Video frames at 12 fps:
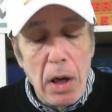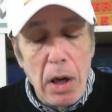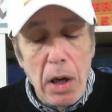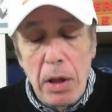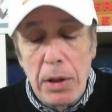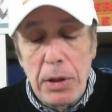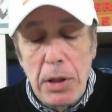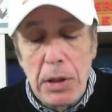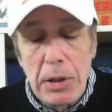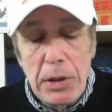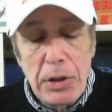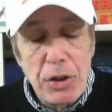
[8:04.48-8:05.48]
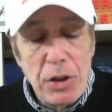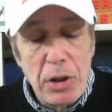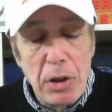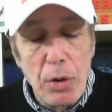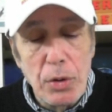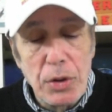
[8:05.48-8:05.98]

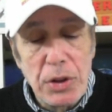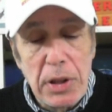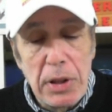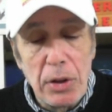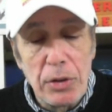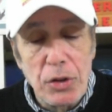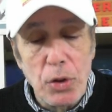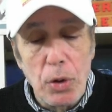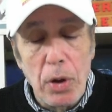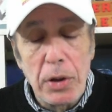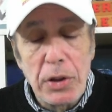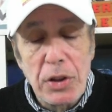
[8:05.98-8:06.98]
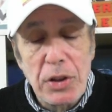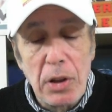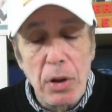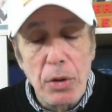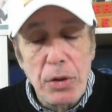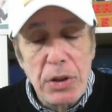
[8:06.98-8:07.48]
undisclosed illness or
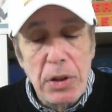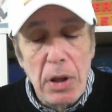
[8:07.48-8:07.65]
undisclosed